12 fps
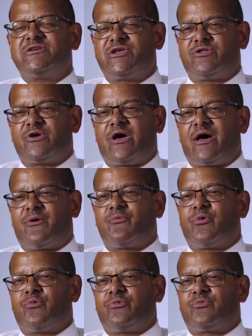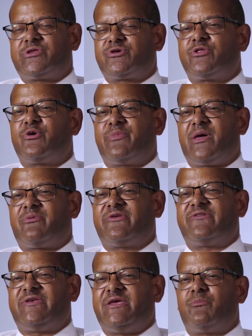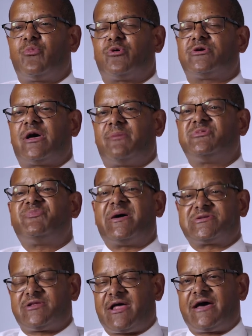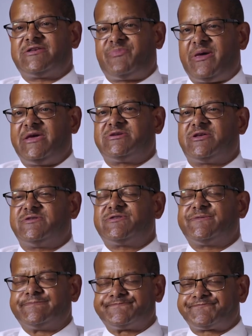so, that, uh, so they'll be able to see more um, specialized patients.